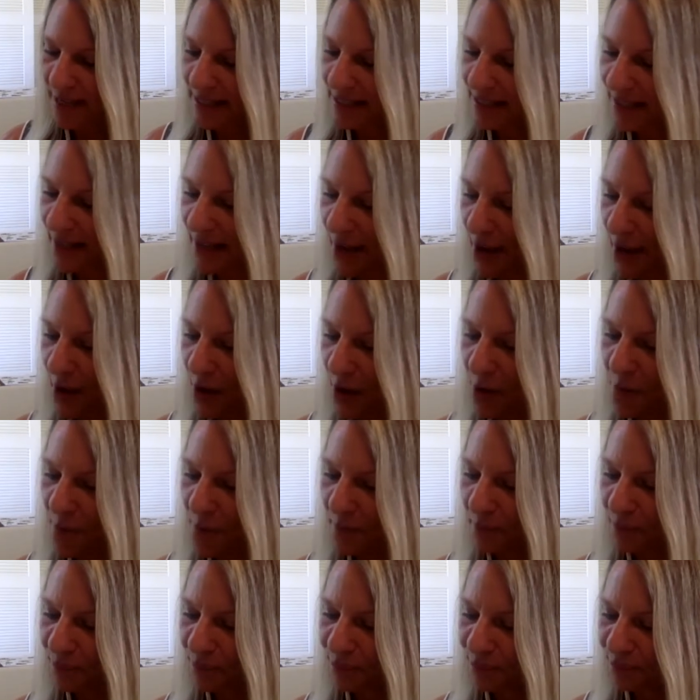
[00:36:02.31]
So,
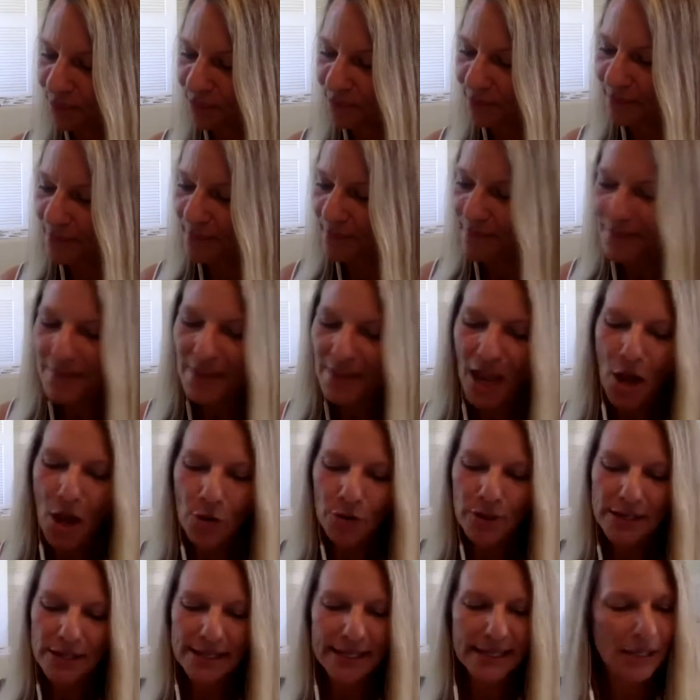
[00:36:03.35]
oh,
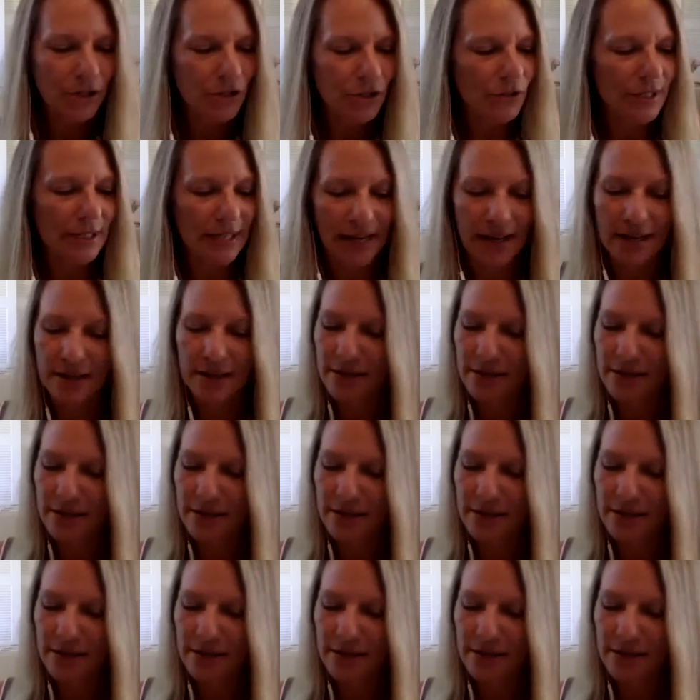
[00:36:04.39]
this is interesting.